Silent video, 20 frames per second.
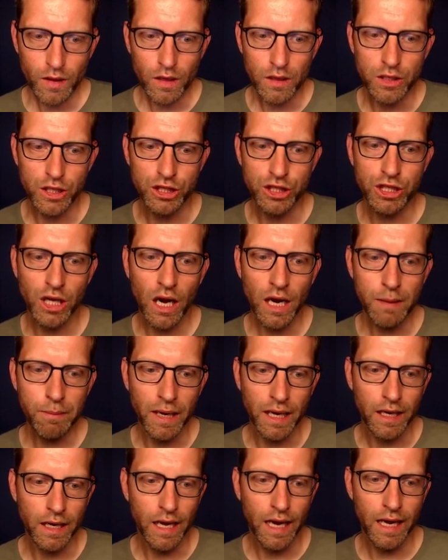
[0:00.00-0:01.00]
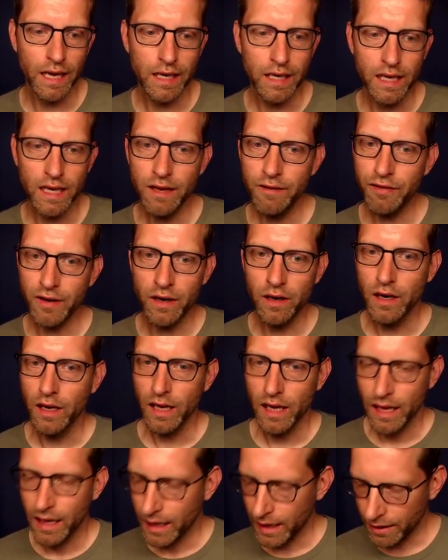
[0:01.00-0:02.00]
the timing and even
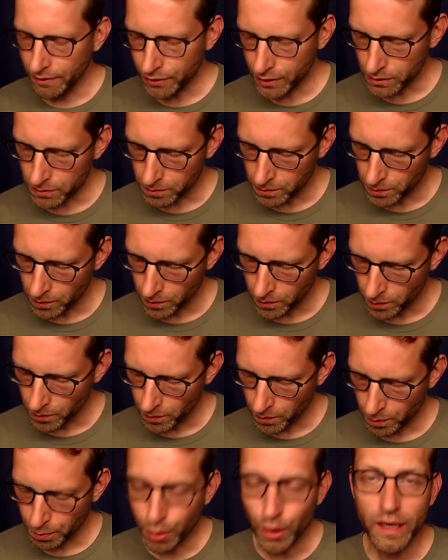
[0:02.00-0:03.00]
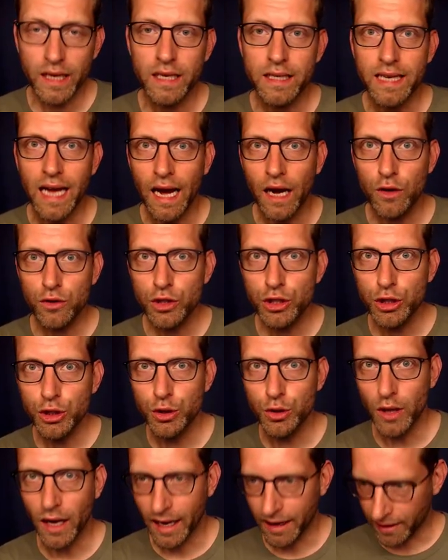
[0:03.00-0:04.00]
even pulling it down
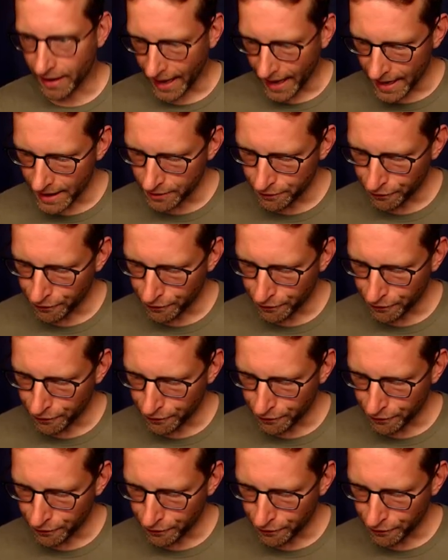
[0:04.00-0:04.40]
to like eight